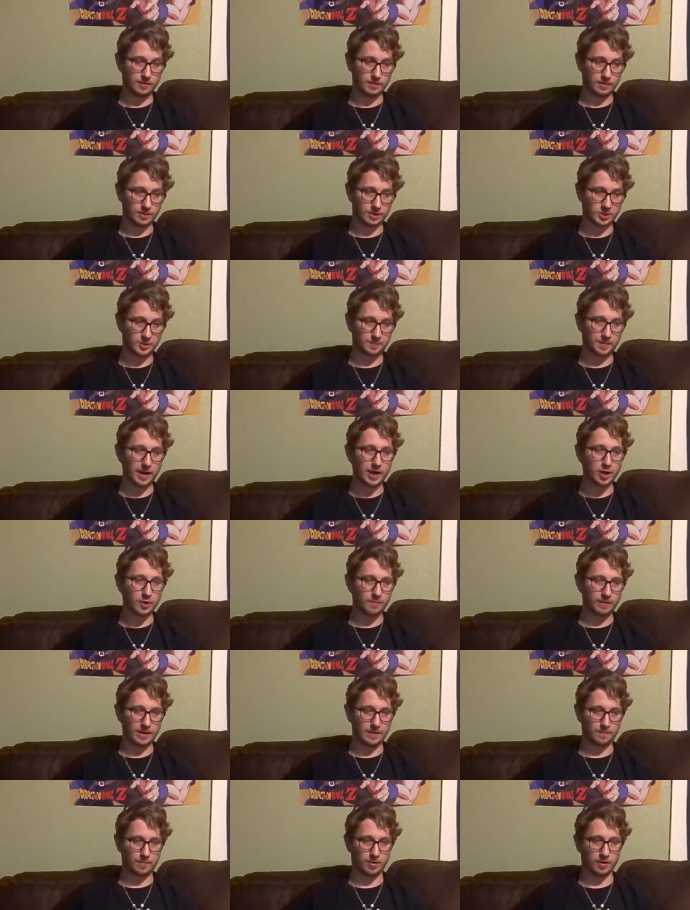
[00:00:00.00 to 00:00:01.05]
the
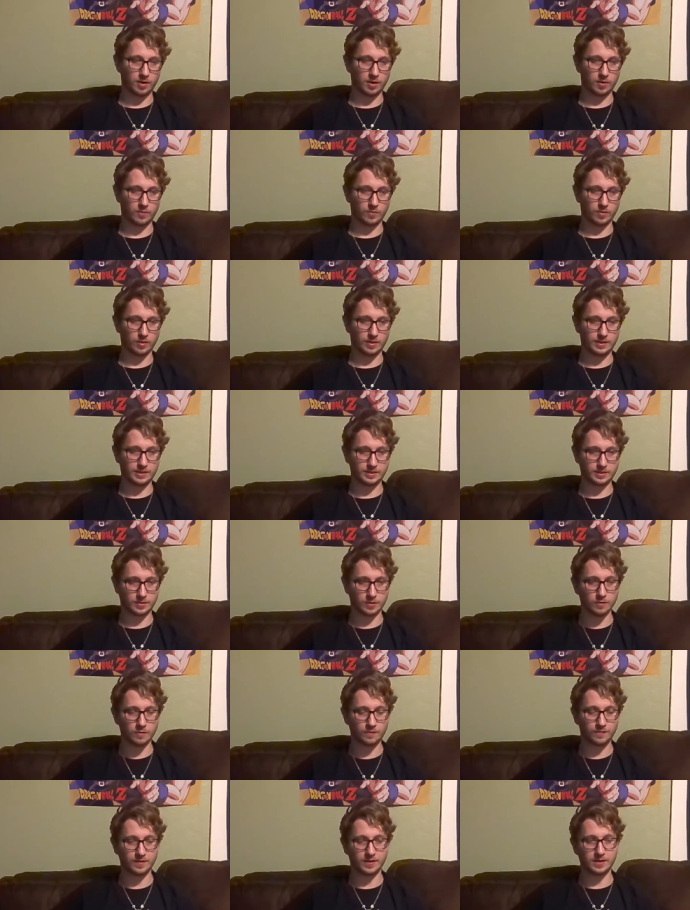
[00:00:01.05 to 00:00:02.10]
Spider-Man part where he's
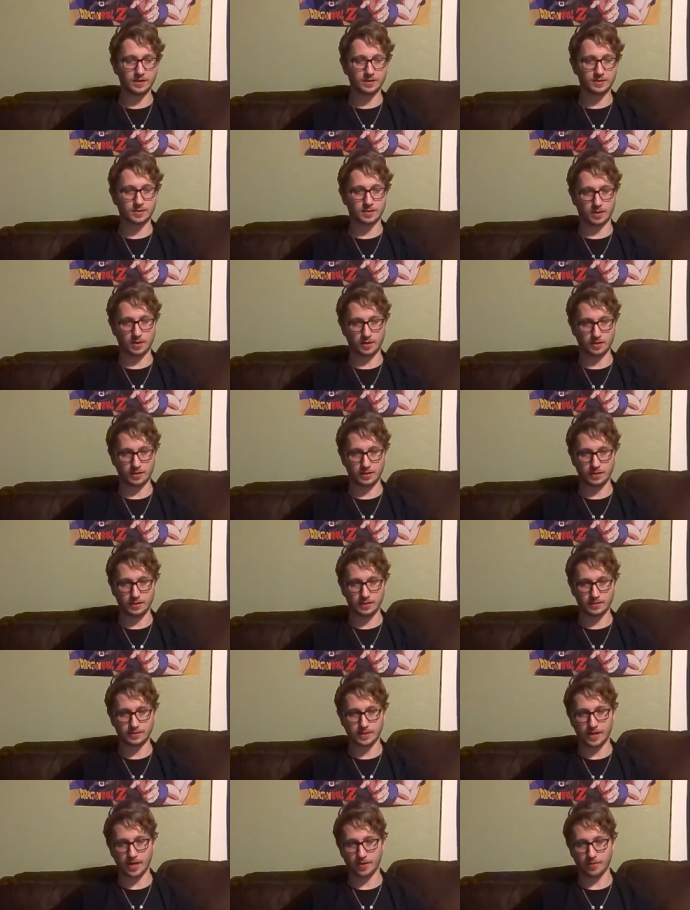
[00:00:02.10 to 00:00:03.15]
goofy, he's cocky,
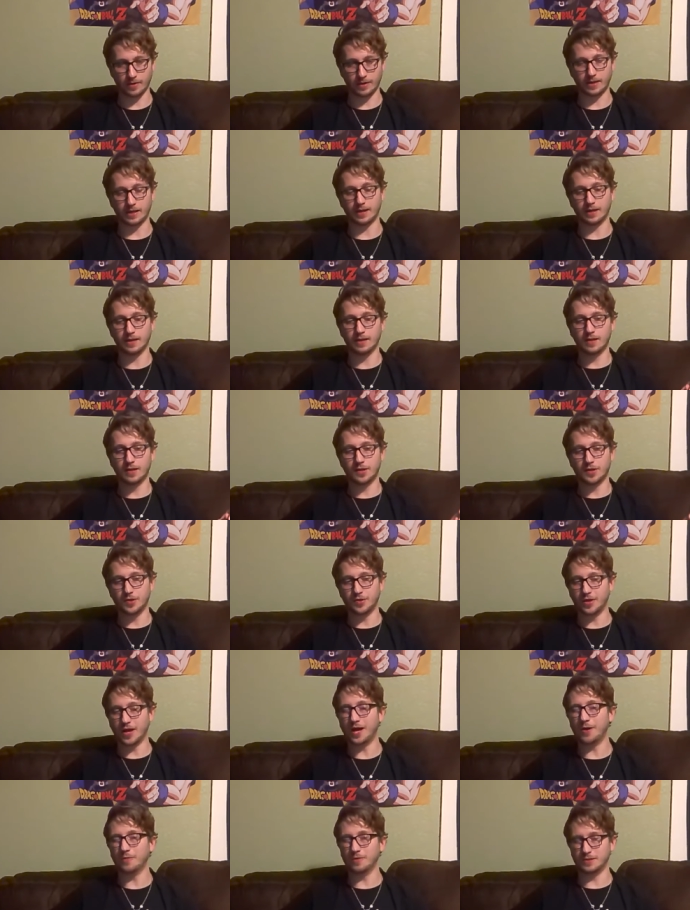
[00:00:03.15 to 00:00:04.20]
he's arrogant,
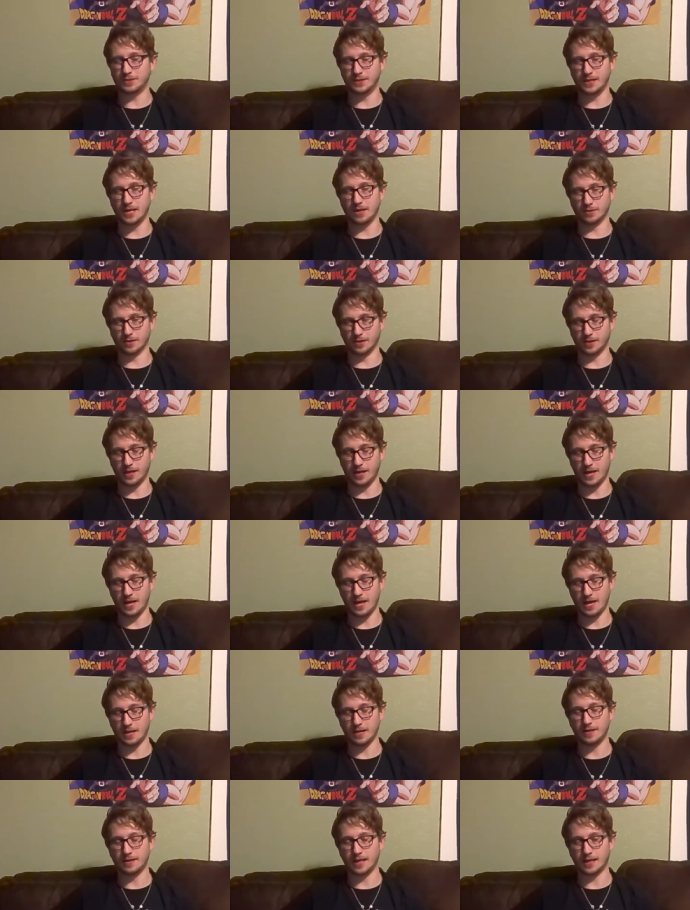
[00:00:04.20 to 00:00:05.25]
that was nailed on the
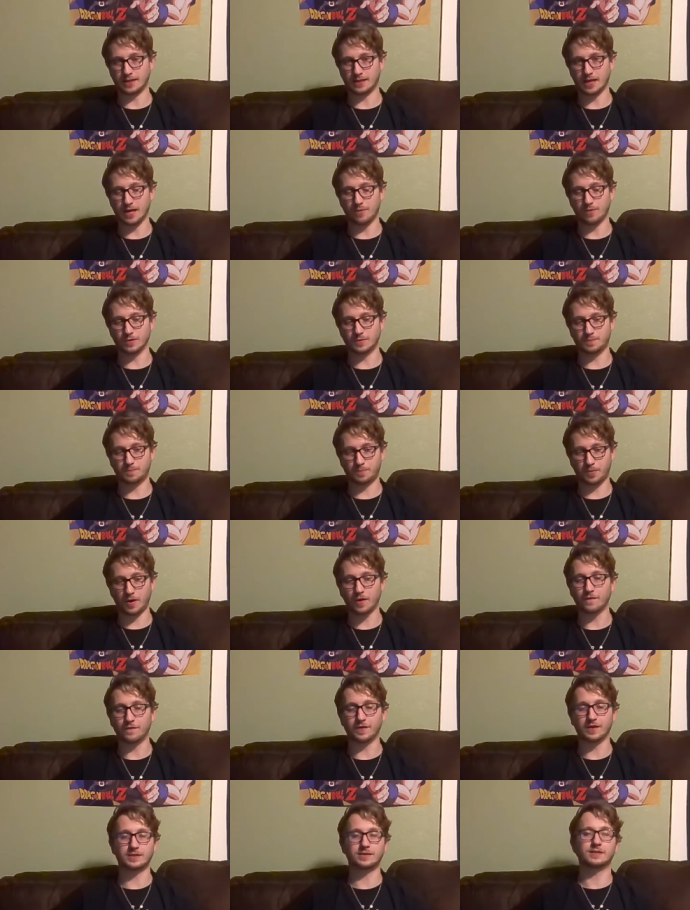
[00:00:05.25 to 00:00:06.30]
head. Like, that was
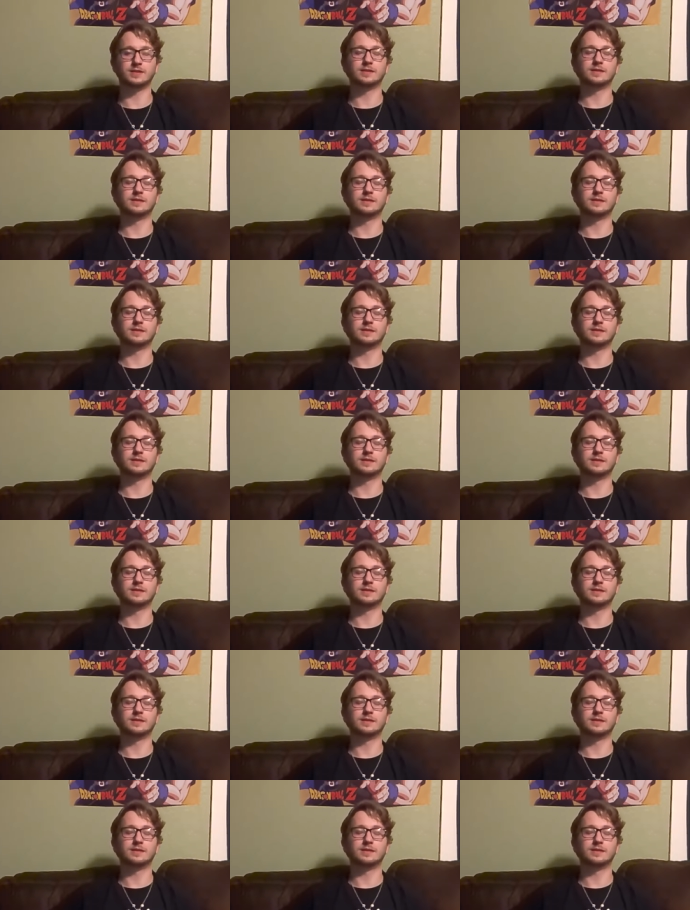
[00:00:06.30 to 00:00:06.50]
perfect.